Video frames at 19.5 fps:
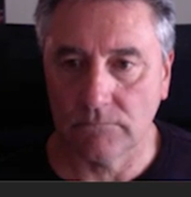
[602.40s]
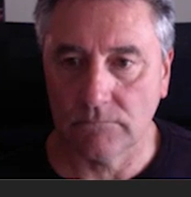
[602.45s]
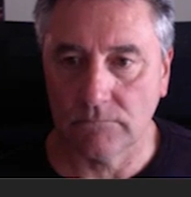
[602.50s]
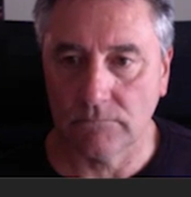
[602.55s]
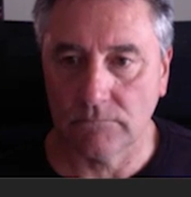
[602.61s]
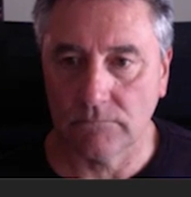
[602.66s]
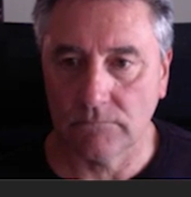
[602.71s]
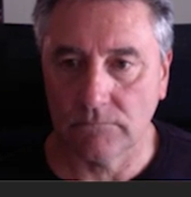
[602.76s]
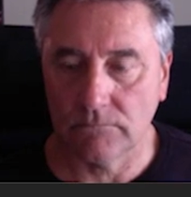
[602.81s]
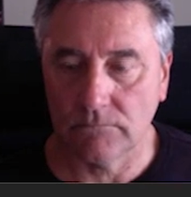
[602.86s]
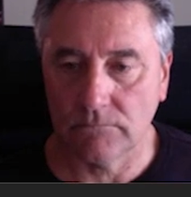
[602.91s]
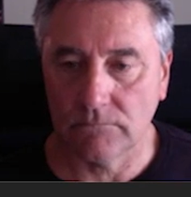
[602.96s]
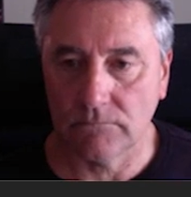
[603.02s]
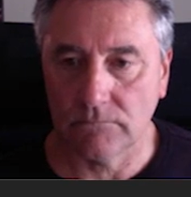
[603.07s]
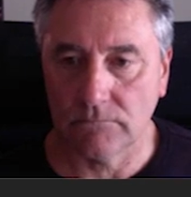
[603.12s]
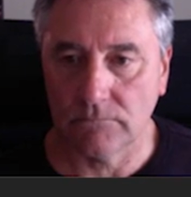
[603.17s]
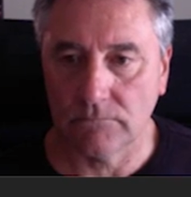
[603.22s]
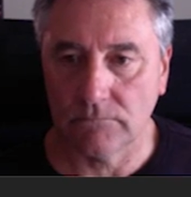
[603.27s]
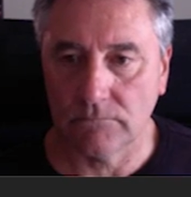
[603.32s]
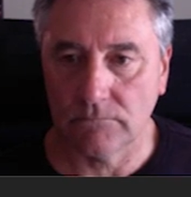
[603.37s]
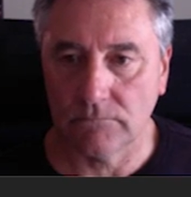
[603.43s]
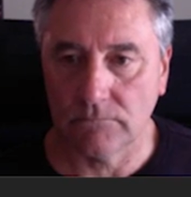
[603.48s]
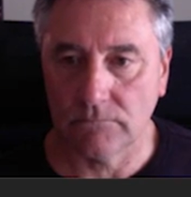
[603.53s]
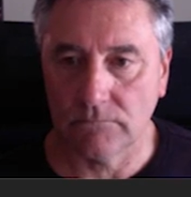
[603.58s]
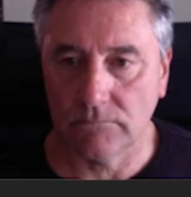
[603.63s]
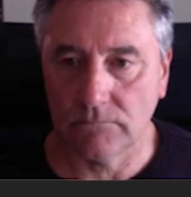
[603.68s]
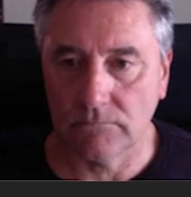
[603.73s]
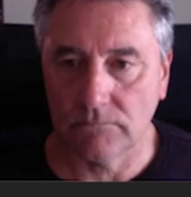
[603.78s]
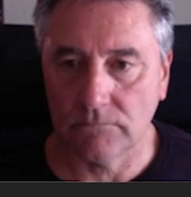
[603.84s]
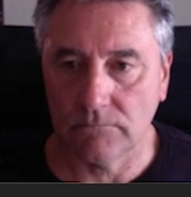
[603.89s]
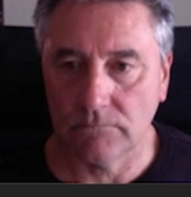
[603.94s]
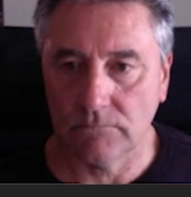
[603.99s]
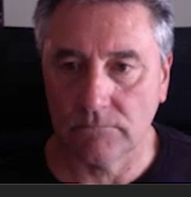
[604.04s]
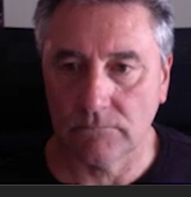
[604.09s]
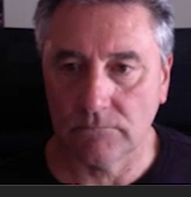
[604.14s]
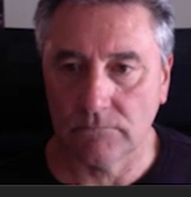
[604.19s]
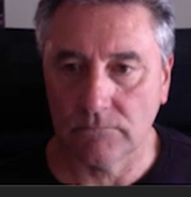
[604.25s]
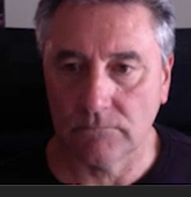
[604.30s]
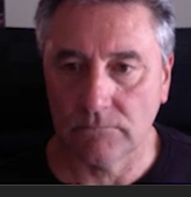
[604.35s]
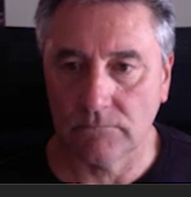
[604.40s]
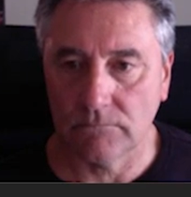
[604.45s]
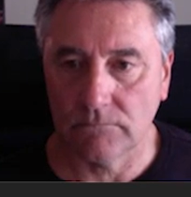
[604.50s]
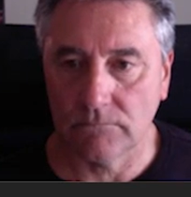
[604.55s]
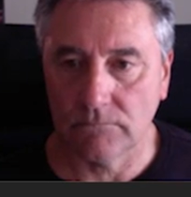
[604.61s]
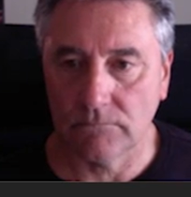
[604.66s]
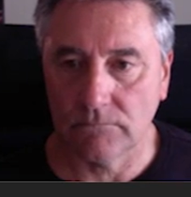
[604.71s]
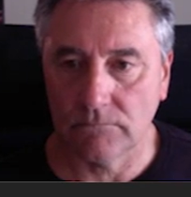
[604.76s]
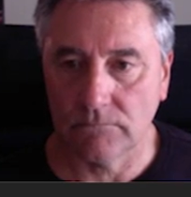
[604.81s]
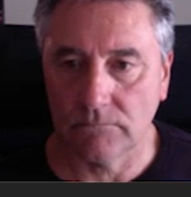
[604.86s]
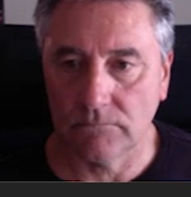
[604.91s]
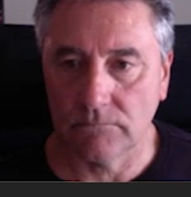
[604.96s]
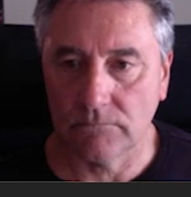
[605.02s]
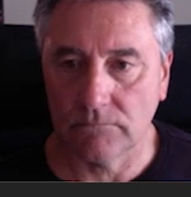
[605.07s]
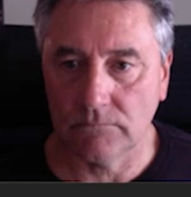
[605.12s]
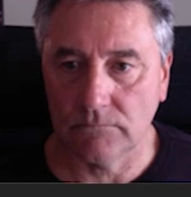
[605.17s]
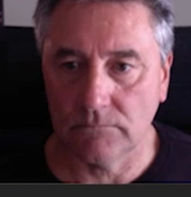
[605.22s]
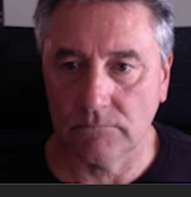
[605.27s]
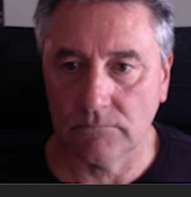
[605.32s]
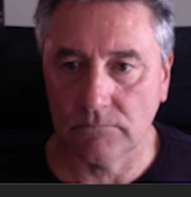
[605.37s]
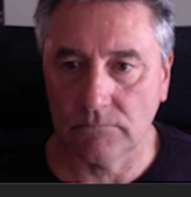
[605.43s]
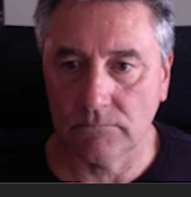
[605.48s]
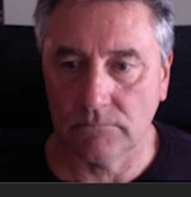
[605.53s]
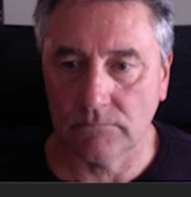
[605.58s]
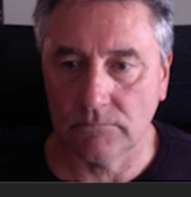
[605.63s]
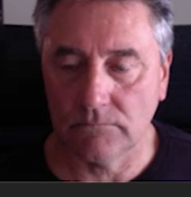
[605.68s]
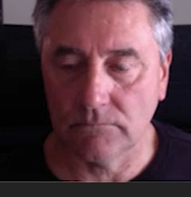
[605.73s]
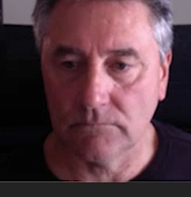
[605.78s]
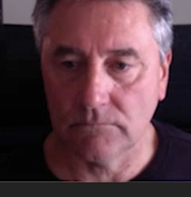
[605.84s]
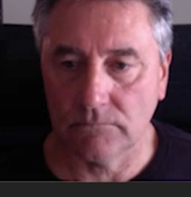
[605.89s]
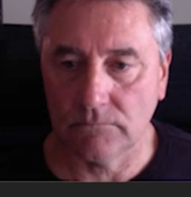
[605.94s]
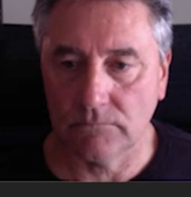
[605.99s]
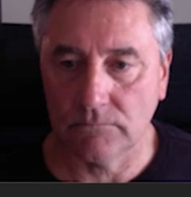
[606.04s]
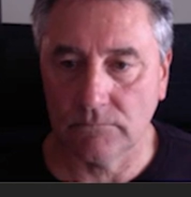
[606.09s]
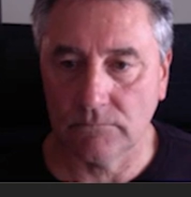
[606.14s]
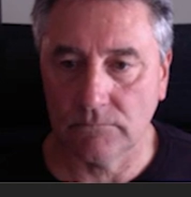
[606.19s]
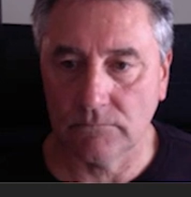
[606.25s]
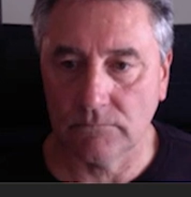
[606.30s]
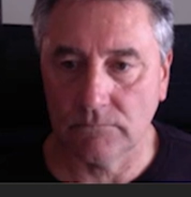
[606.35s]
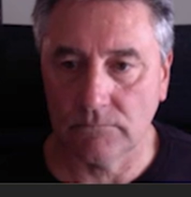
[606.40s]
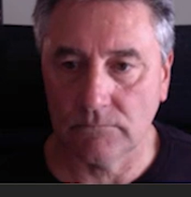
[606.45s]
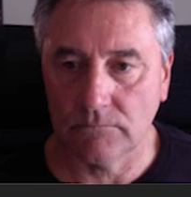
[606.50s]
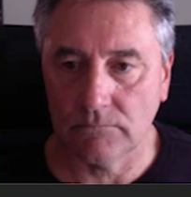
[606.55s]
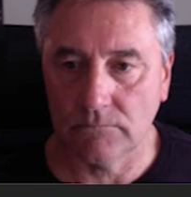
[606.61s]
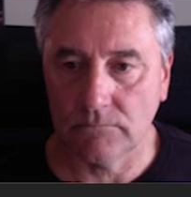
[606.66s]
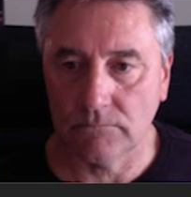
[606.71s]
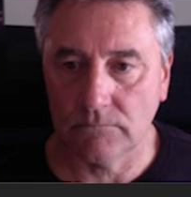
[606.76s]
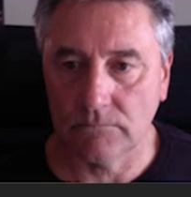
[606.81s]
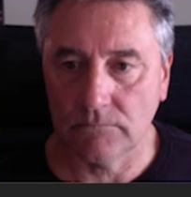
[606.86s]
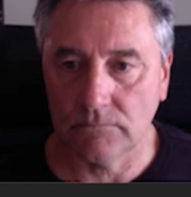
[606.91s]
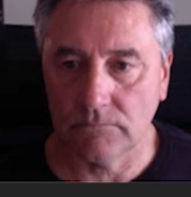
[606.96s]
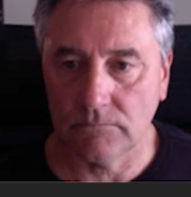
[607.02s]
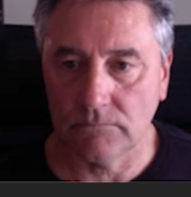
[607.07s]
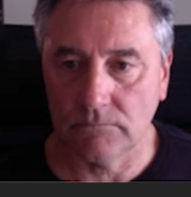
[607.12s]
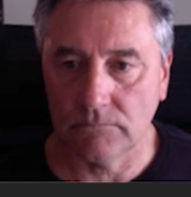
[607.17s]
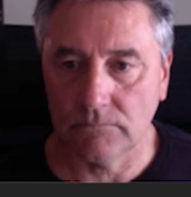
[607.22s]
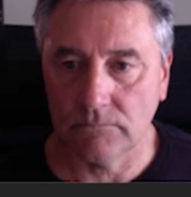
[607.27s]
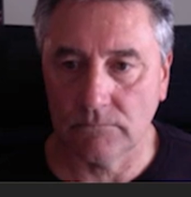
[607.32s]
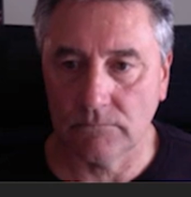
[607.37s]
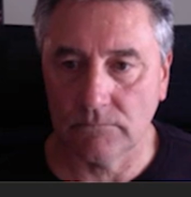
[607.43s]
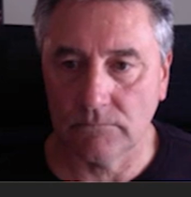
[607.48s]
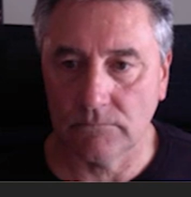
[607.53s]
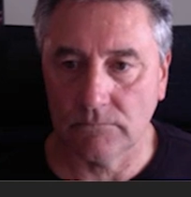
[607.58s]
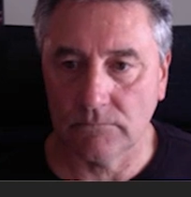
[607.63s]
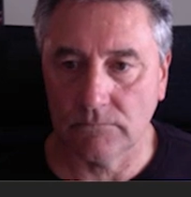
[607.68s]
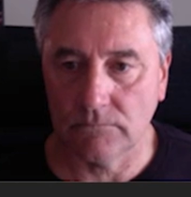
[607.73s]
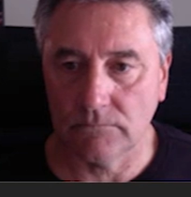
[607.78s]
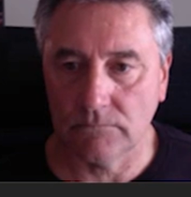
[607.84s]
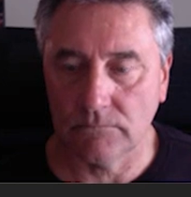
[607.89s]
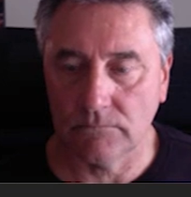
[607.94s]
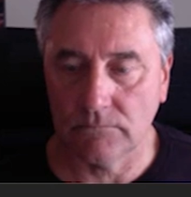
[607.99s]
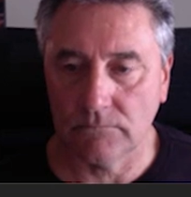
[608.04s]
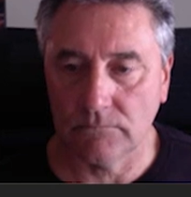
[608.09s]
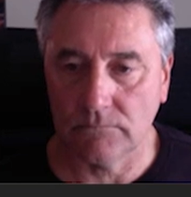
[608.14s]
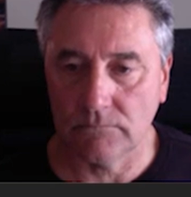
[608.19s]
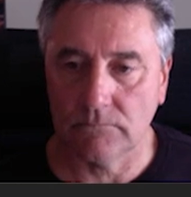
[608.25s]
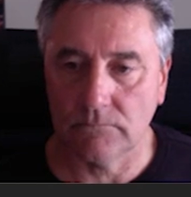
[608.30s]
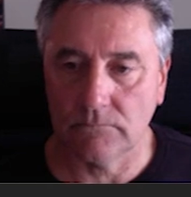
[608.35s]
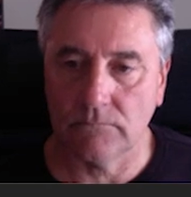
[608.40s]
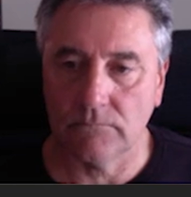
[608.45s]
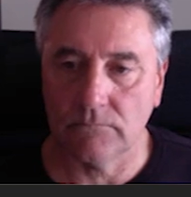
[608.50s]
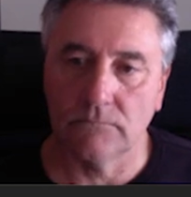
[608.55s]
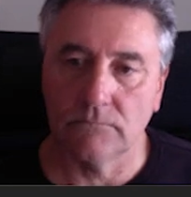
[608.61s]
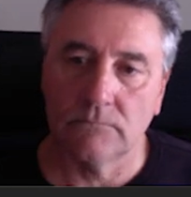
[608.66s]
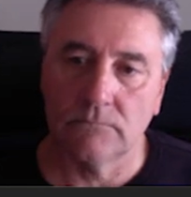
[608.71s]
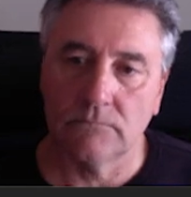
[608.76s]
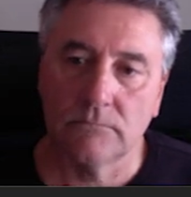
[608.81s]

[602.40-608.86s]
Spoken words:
This person isn't speaking.